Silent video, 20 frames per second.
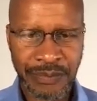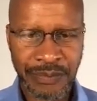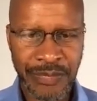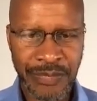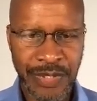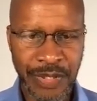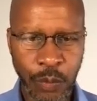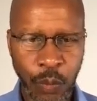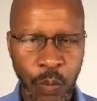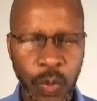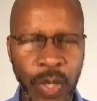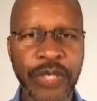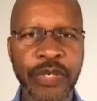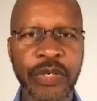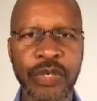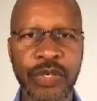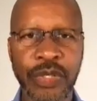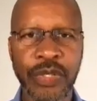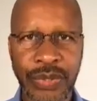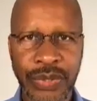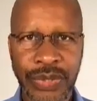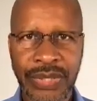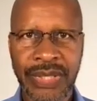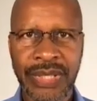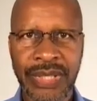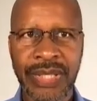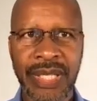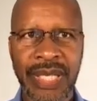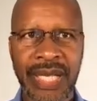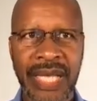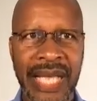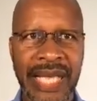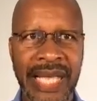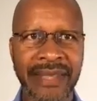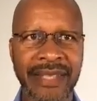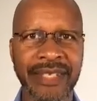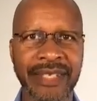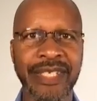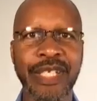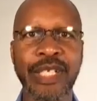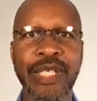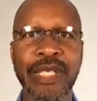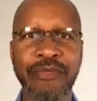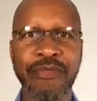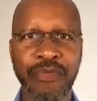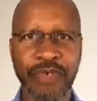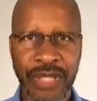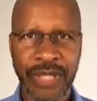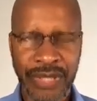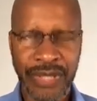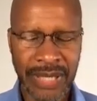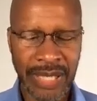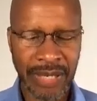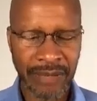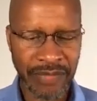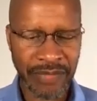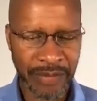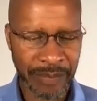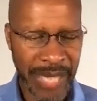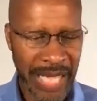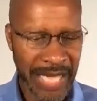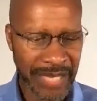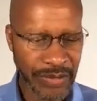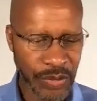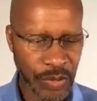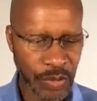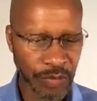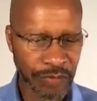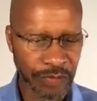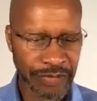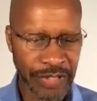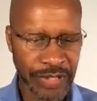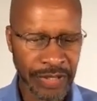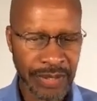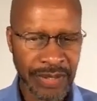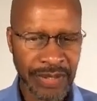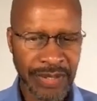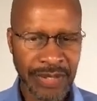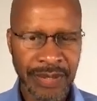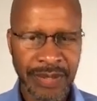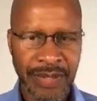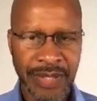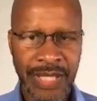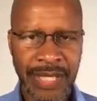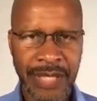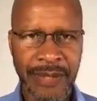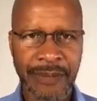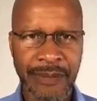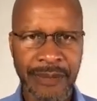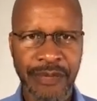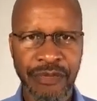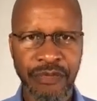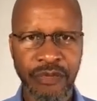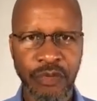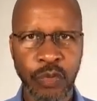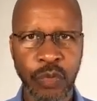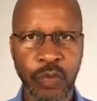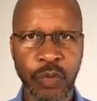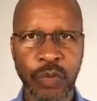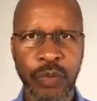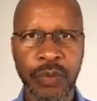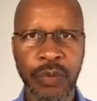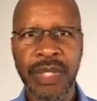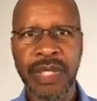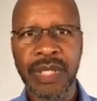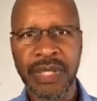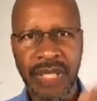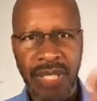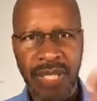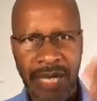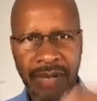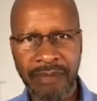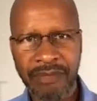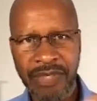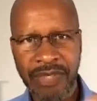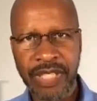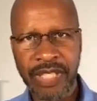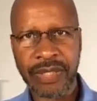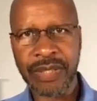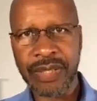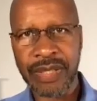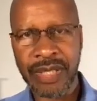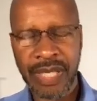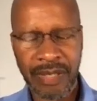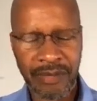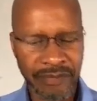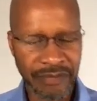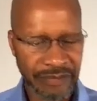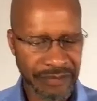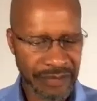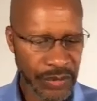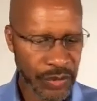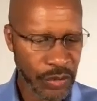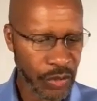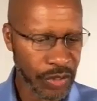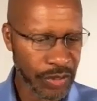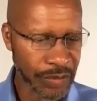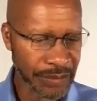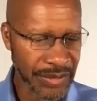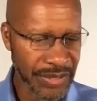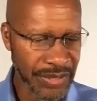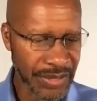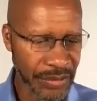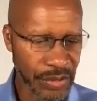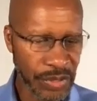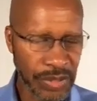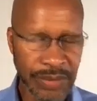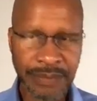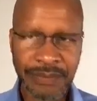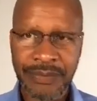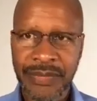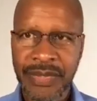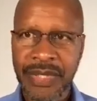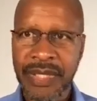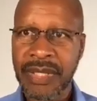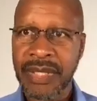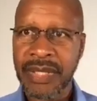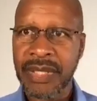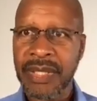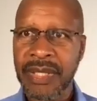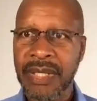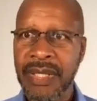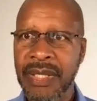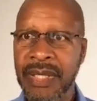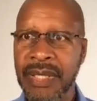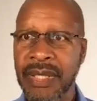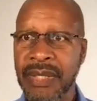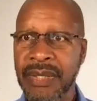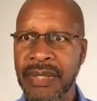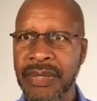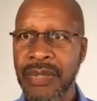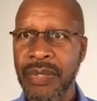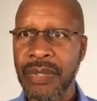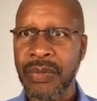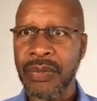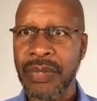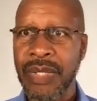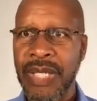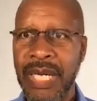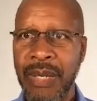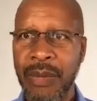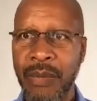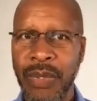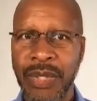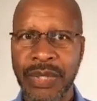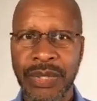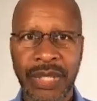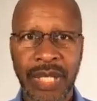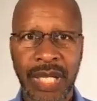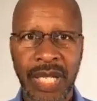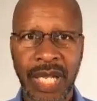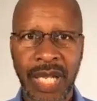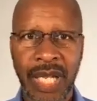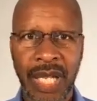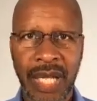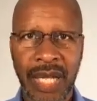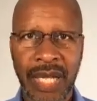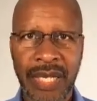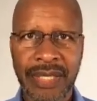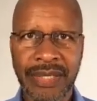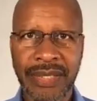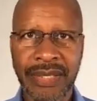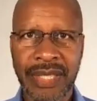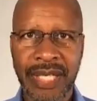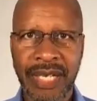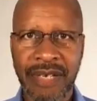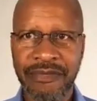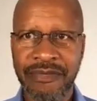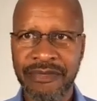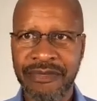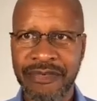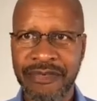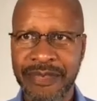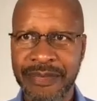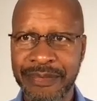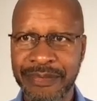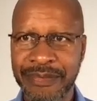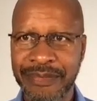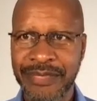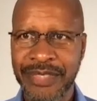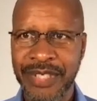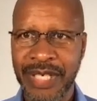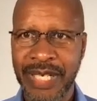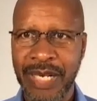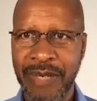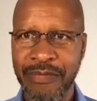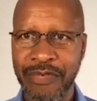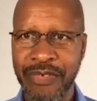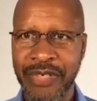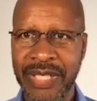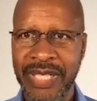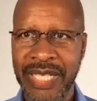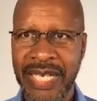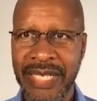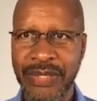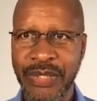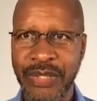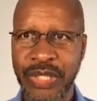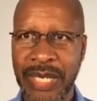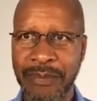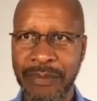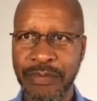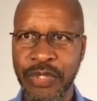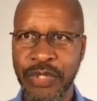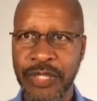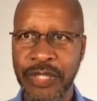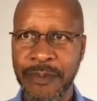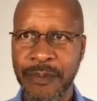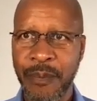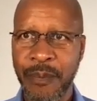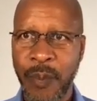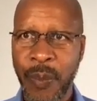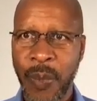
wonders and the deliverance of the Passover through the covenant of circumcision. So that was a lot of stuff to cover in that chapter.